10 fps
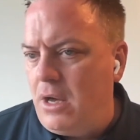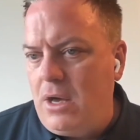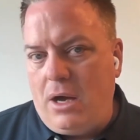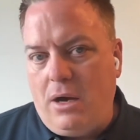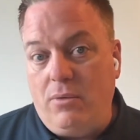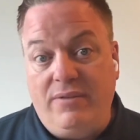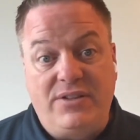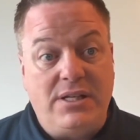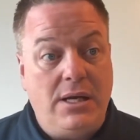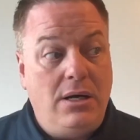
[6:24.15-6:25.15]
We've
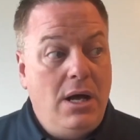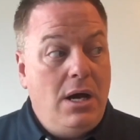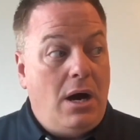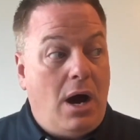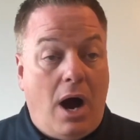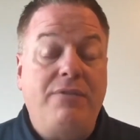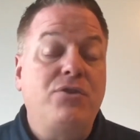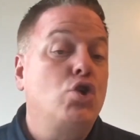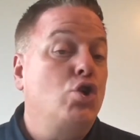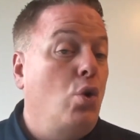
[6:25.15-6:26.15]
seen
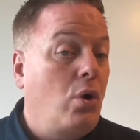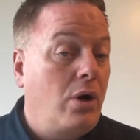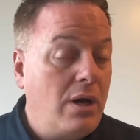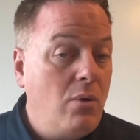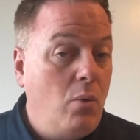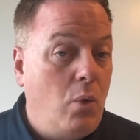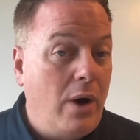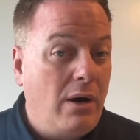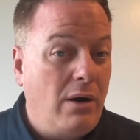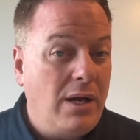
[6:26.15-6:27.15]
offshoring
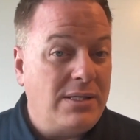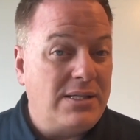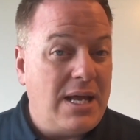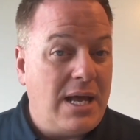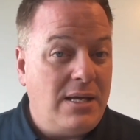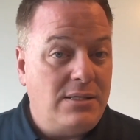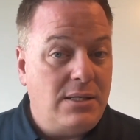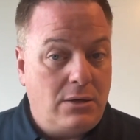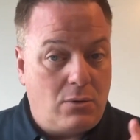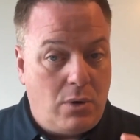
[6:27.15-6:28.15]
where it stays
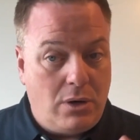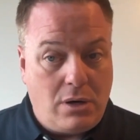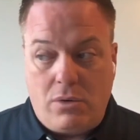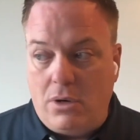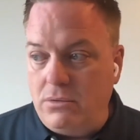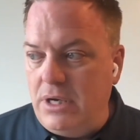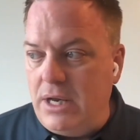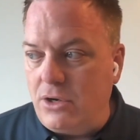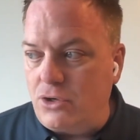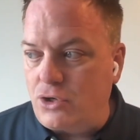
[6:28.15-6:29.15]
quote unquote
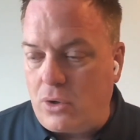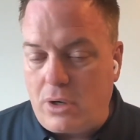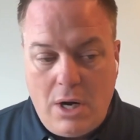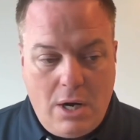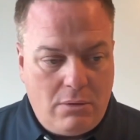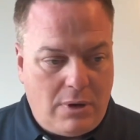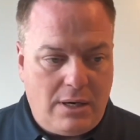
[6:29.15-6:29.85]
near shore, right?